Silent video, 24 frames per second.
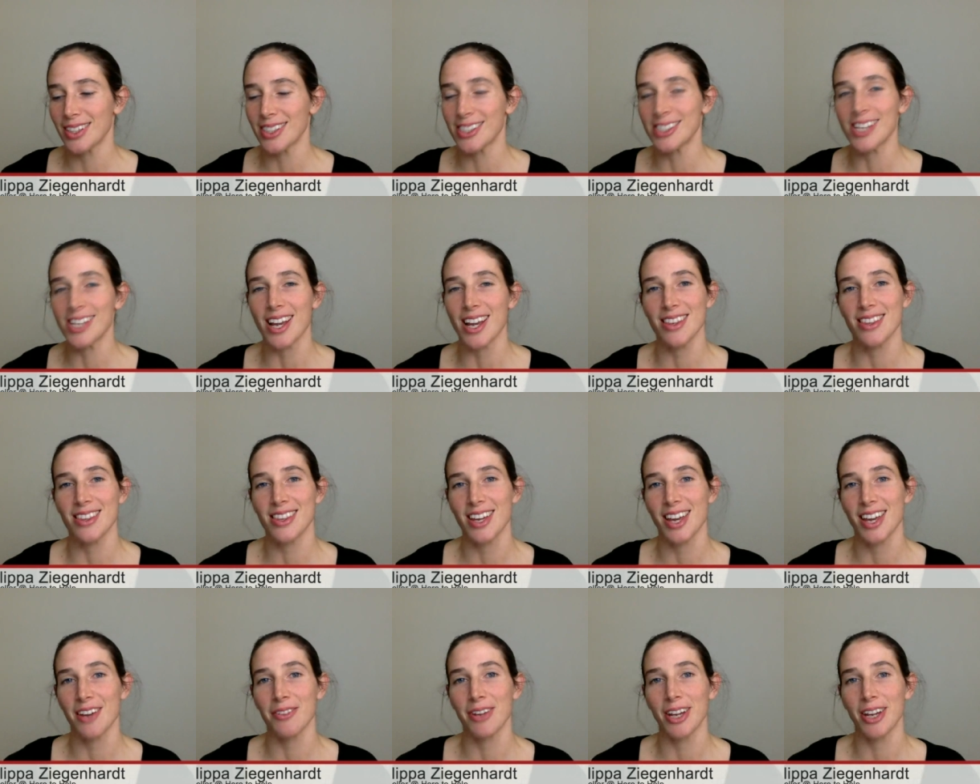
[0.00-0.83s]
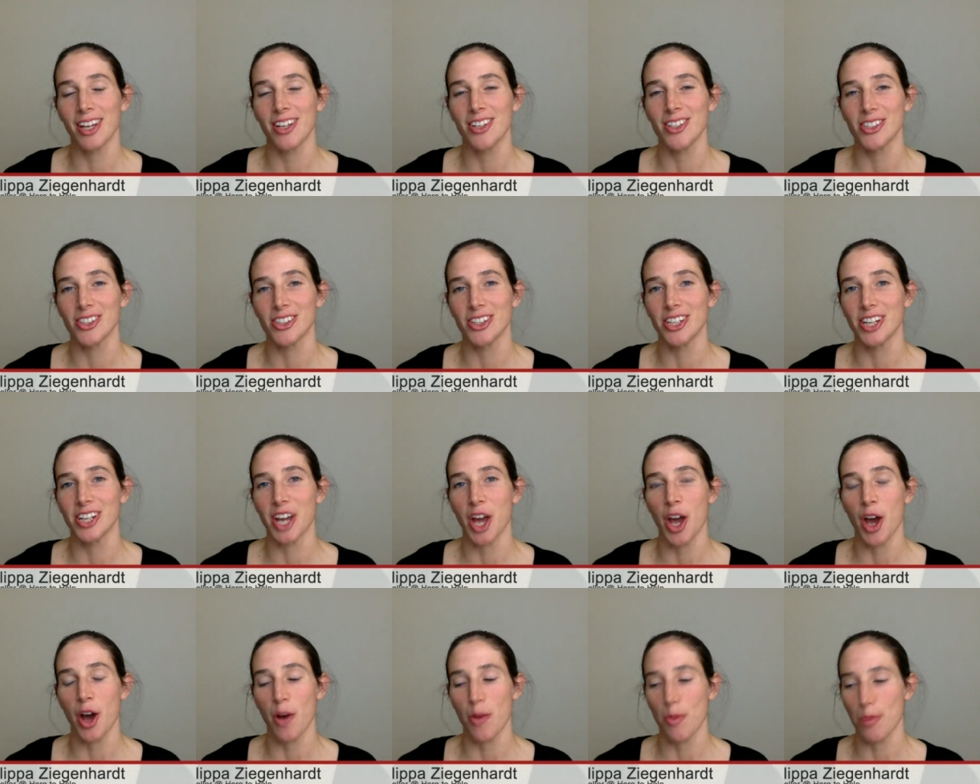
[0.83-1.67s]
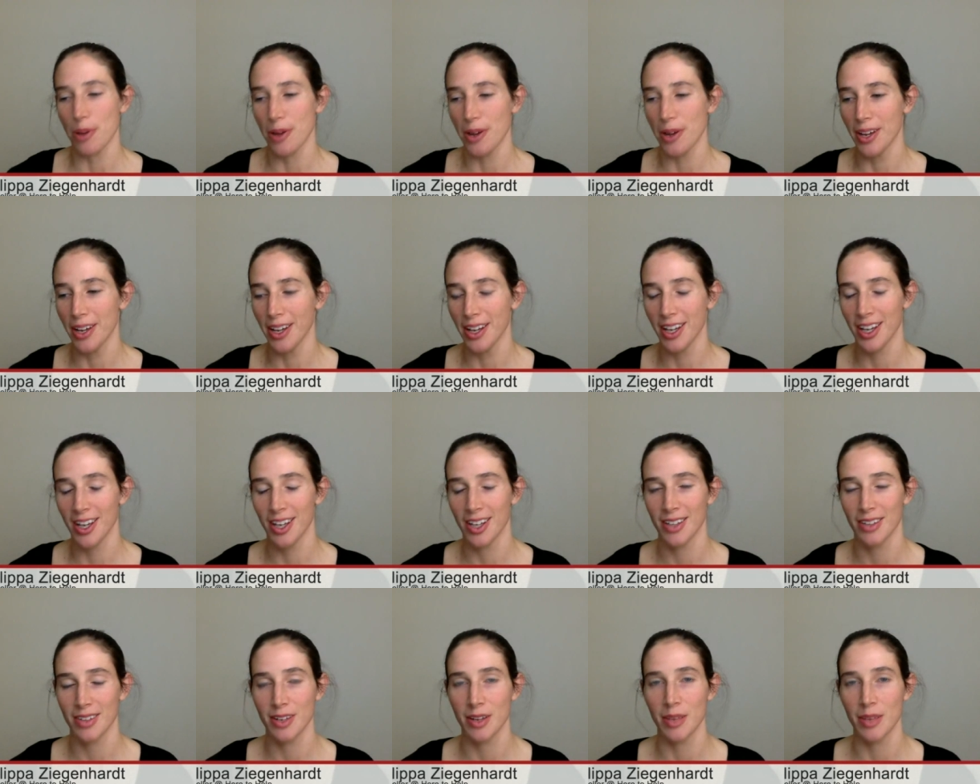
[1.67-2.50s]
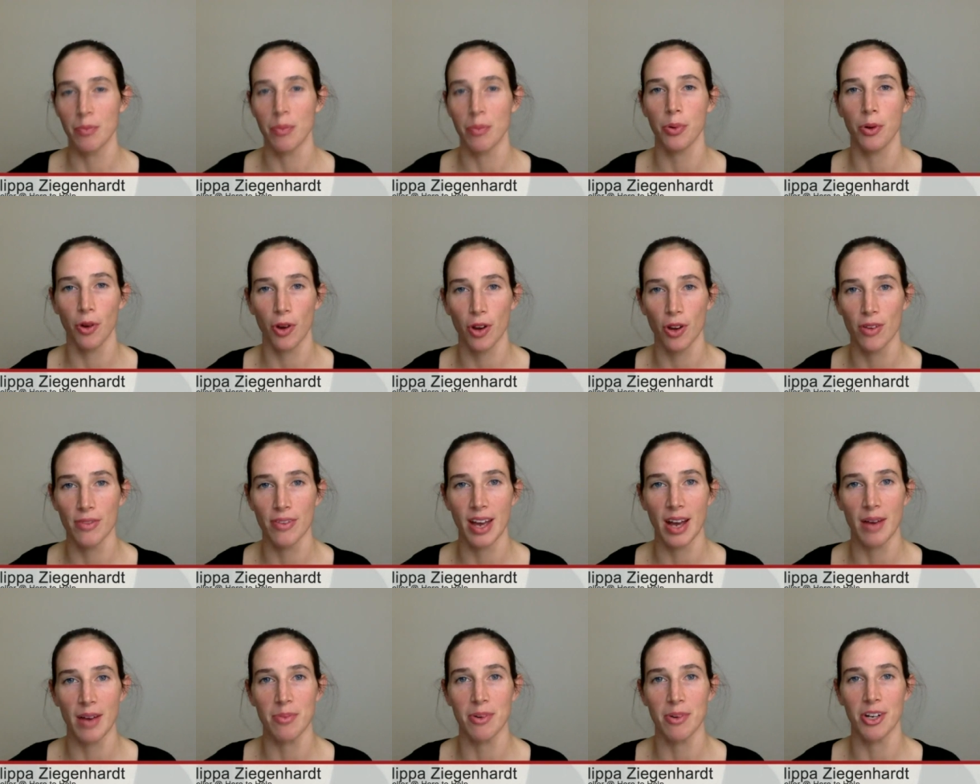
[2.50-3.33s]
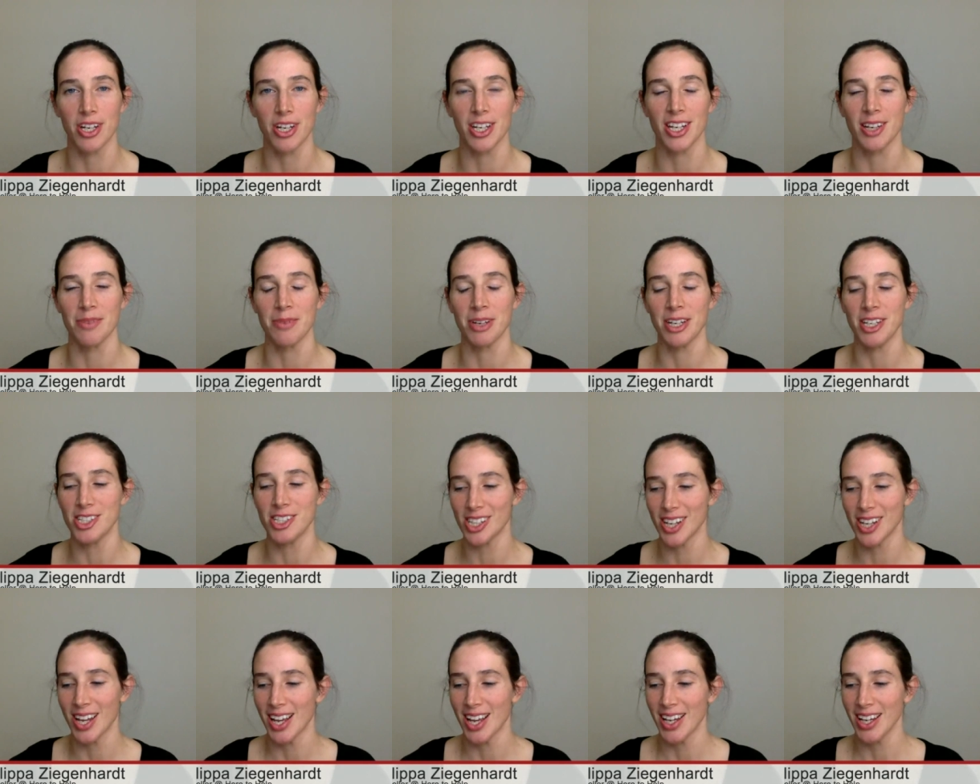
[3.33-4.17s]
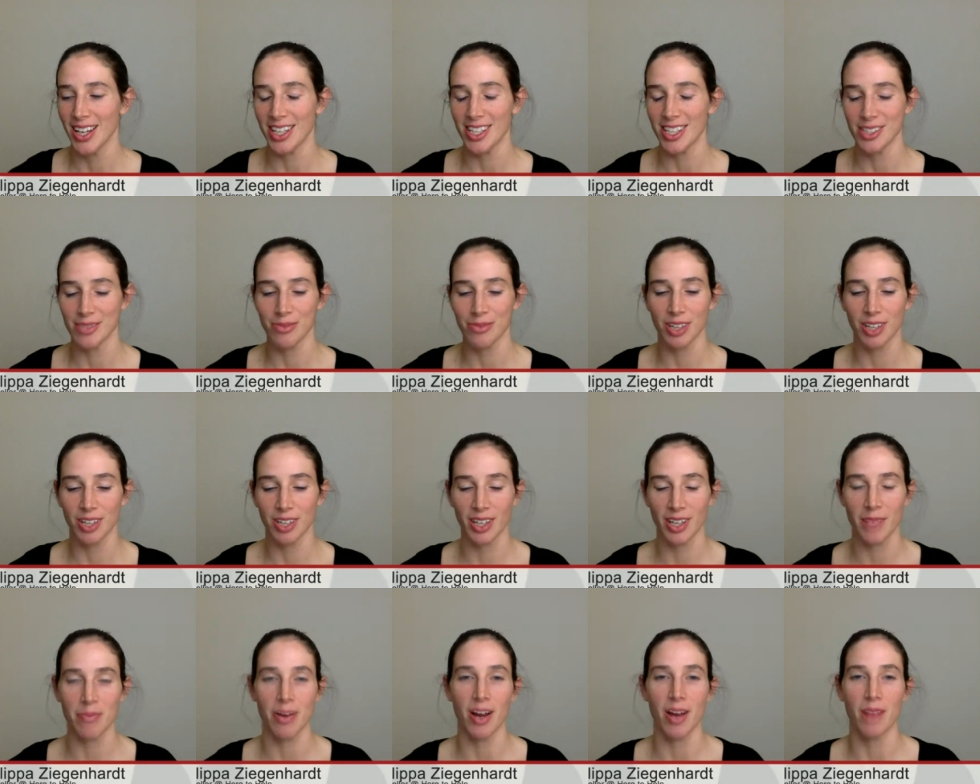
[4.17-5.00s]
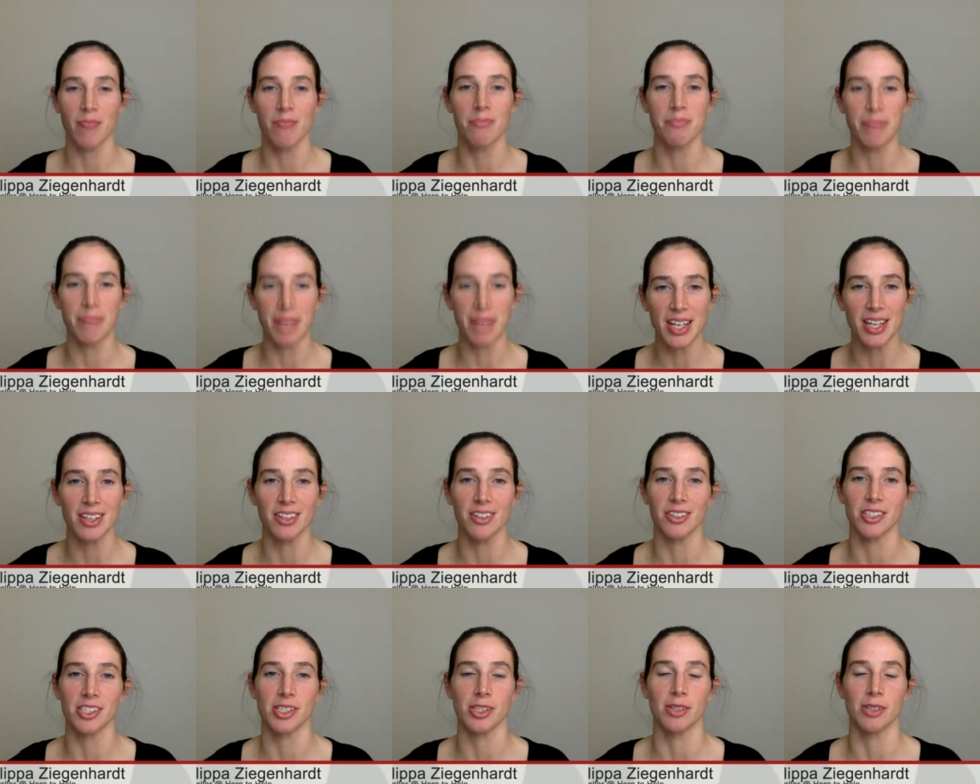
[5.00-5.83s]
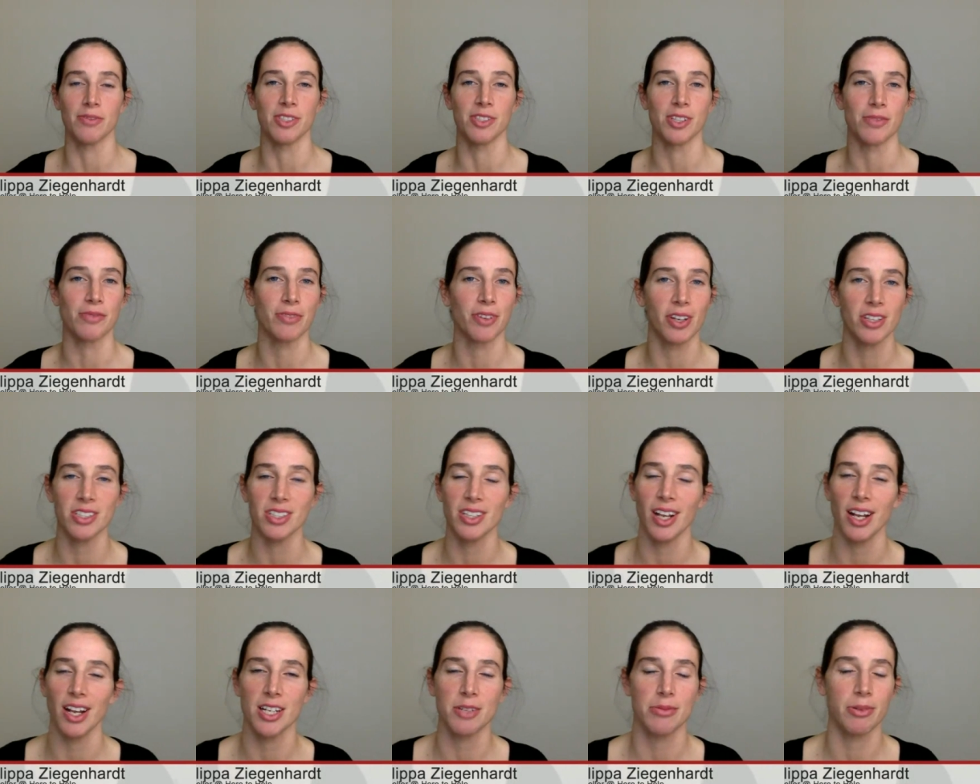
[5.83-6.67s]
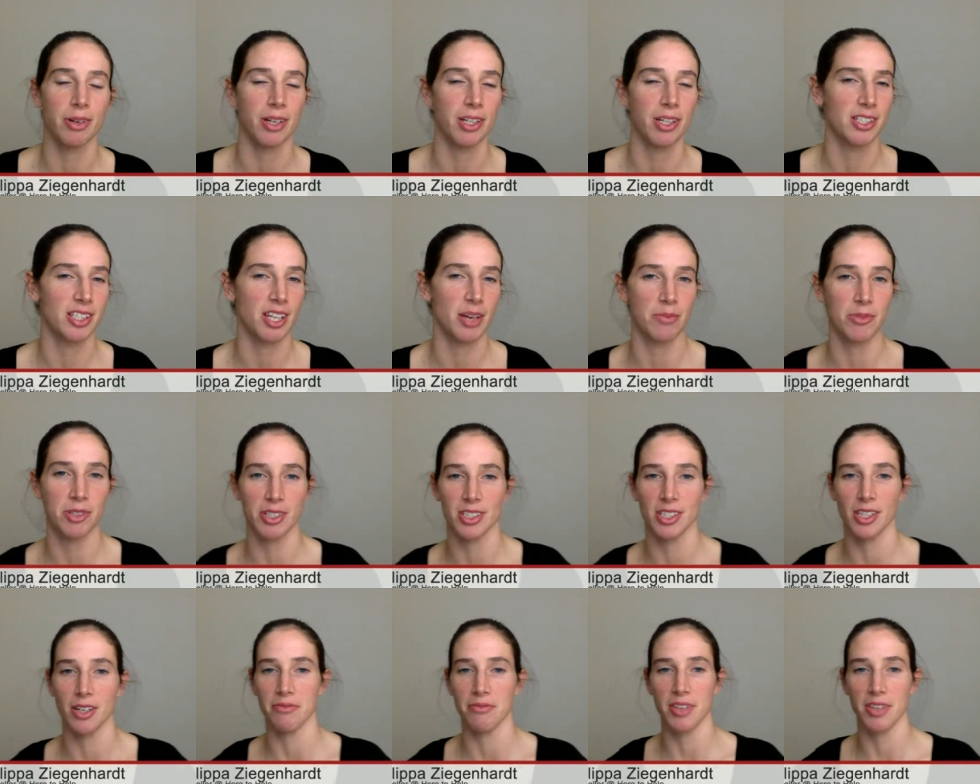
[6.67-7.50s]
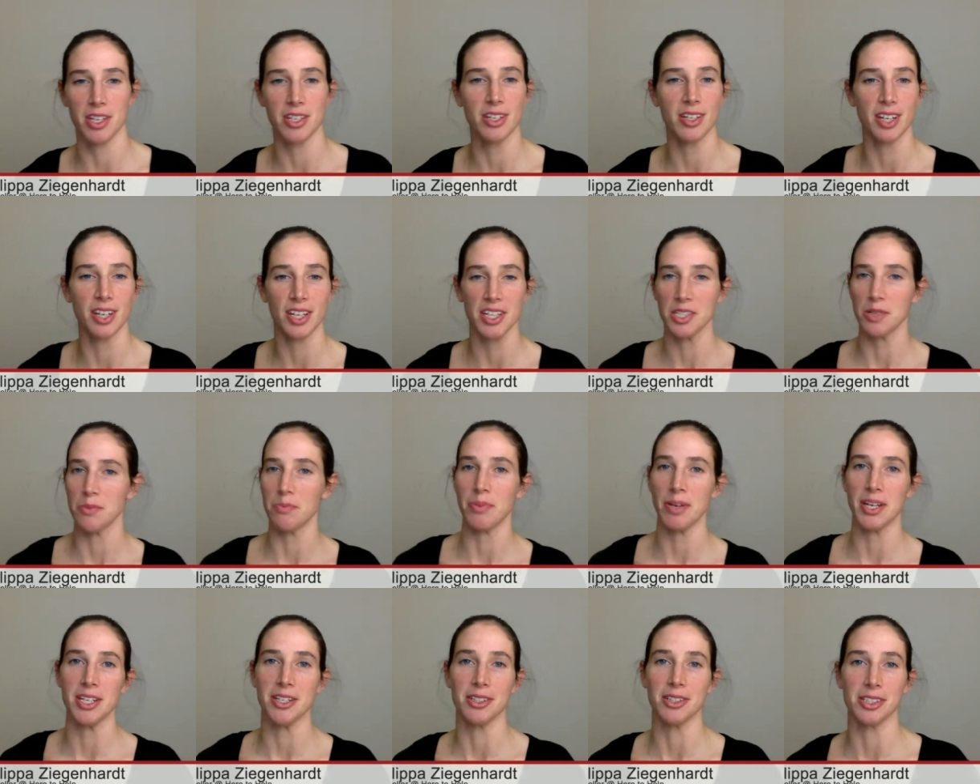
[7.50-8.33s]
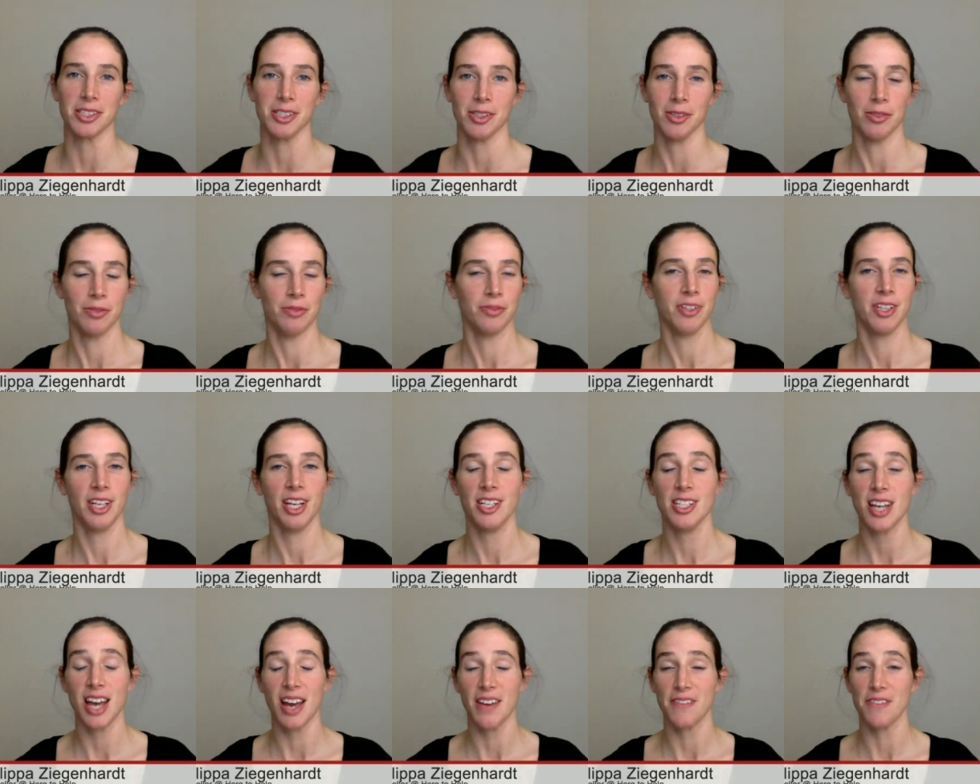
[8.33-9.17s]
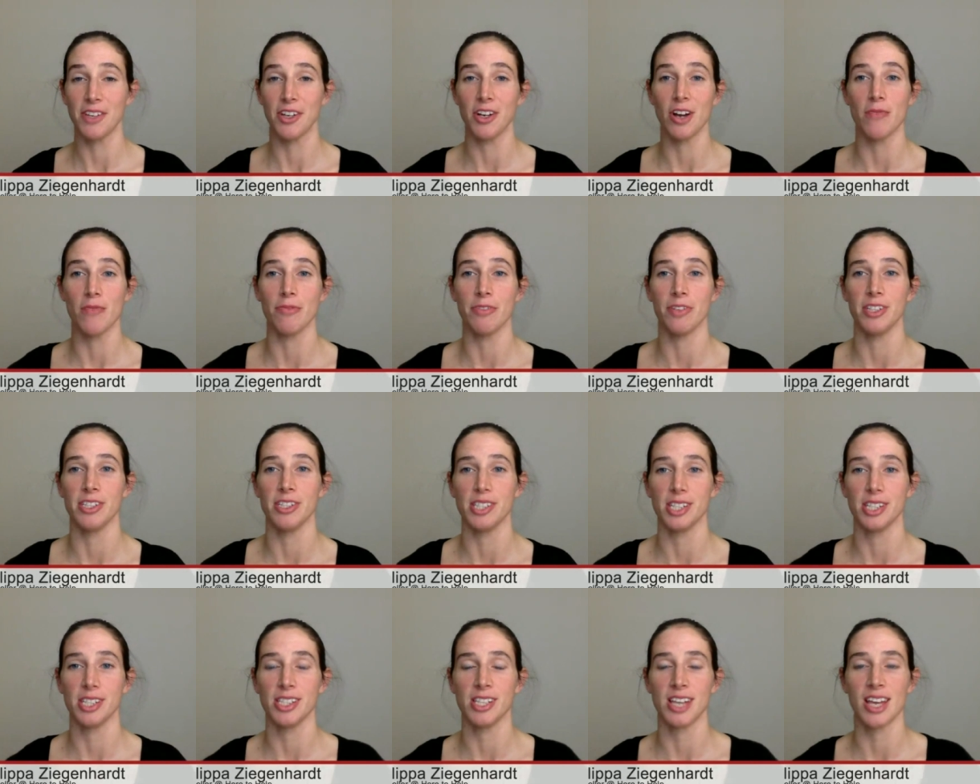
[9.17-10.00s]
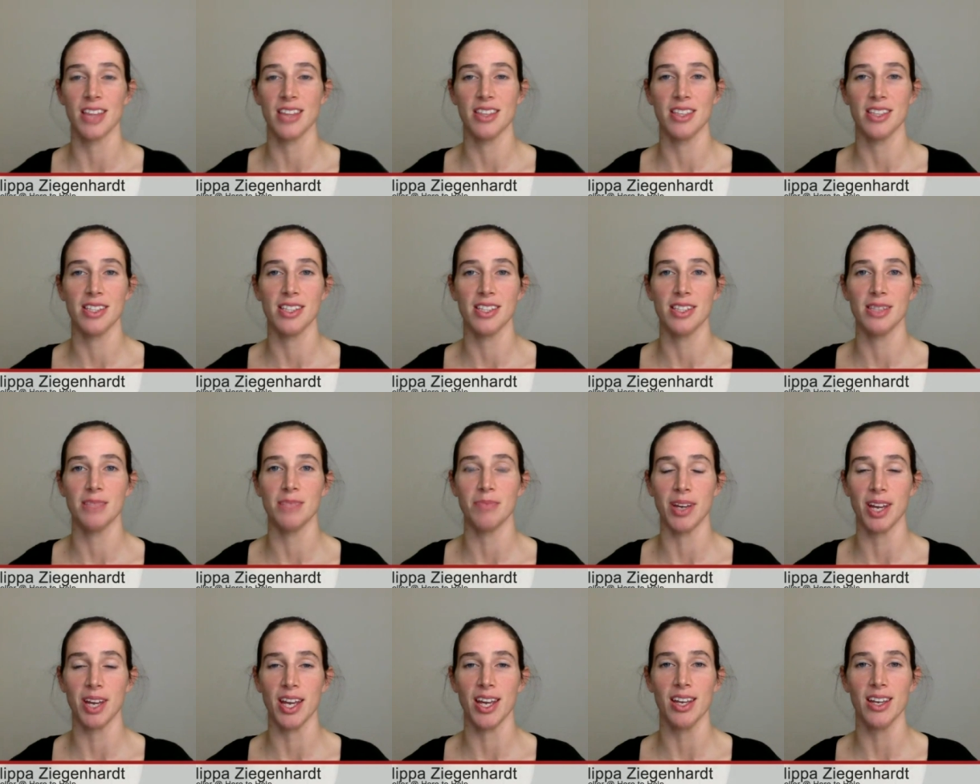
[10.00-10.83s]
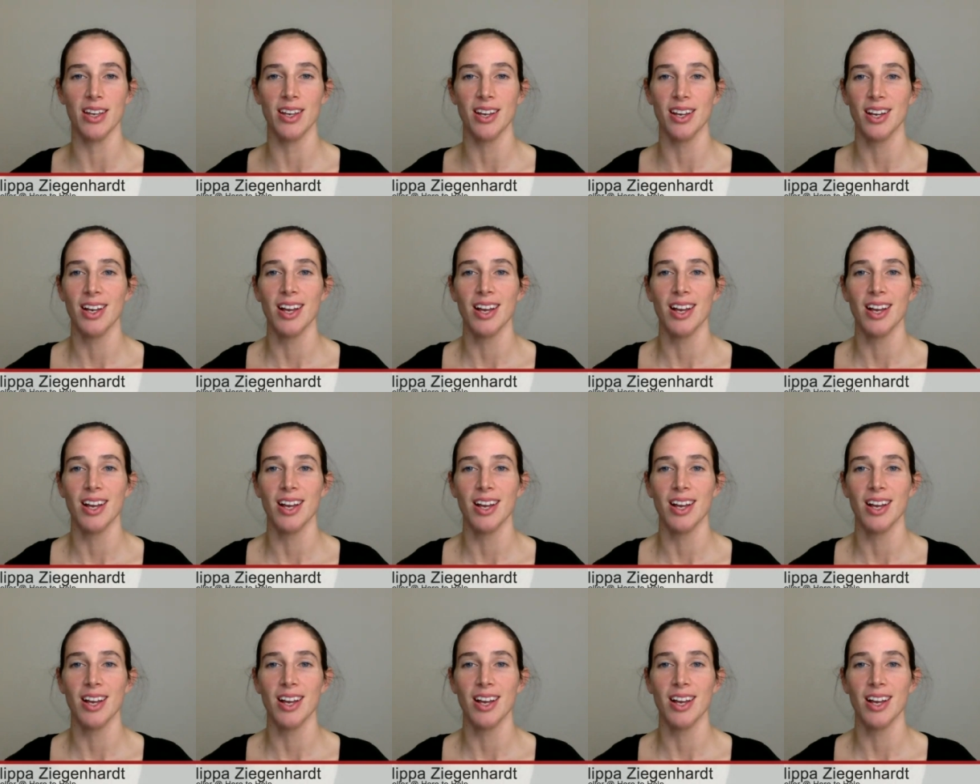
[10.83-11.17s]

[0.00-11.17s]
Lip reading: second thing we can do to help improve our body image is really by being yourself. So first you need to accept yourself, then you need to be yourself. You need to have the confidence to say, this is me.